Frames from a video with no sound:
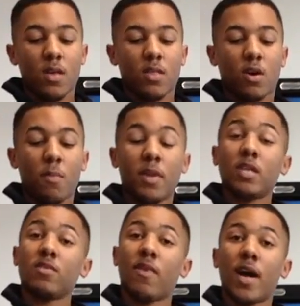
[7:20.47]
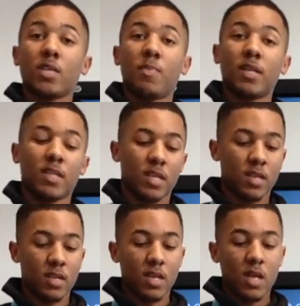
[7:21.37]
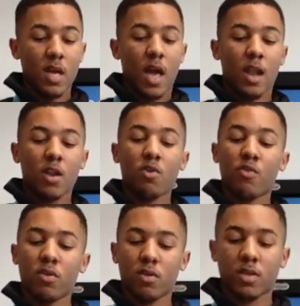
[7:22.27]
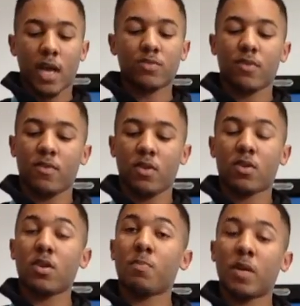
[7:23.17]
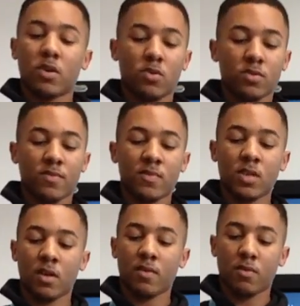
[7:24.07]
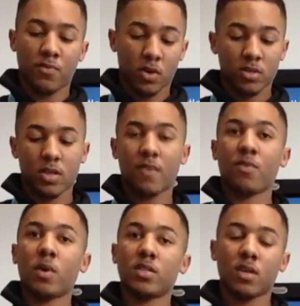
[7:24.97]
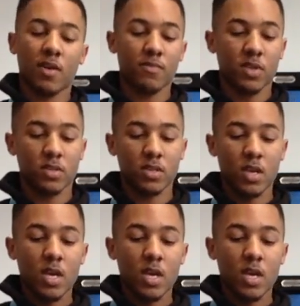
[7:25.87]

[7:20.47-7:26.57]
The combination of high spending and low tax revenue could be a cause for concern for Western governments,